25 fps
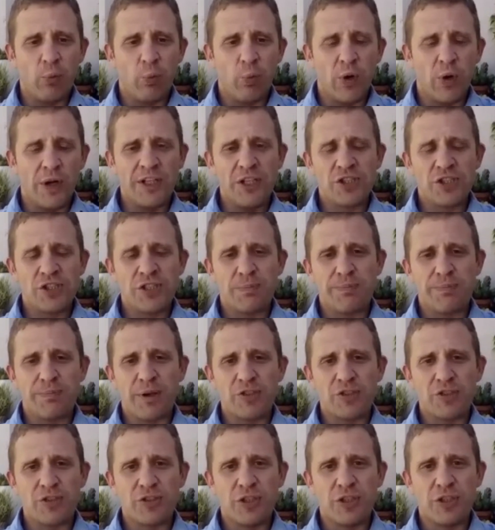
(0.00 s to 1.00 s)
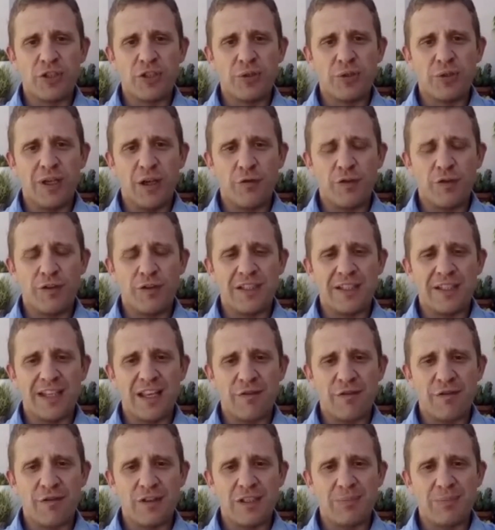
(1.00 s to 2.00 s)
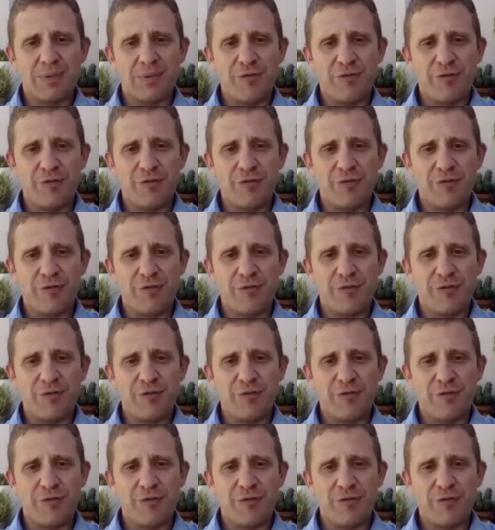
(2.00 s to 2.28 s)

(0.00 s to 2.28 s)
What are you supposed to do if it inevitably